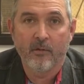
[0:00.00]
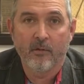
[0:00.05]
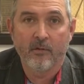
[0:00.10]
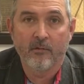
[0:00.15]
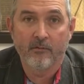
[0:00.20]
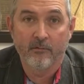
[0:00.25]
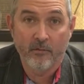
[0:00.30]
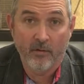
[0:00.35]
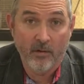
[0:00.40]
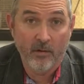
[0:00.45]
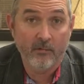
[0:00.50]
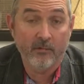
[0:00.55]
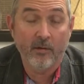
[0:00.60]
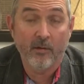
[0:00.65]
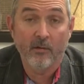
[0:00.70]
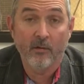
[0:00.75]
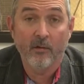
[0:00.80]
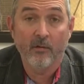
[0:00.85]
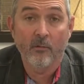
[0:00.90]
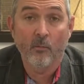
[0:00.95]
event
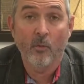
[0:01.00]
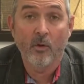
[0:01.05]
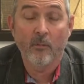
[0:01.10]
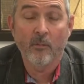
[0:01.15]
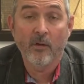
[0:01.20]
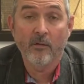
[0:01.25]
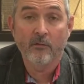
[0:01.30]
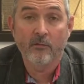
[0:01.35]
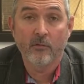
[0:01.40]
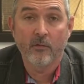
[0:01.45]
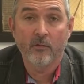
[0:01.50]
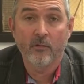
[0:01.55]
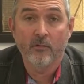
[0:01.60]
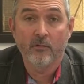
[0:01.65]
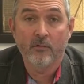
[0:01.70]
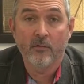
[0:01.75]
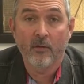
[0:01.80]
that one of my students,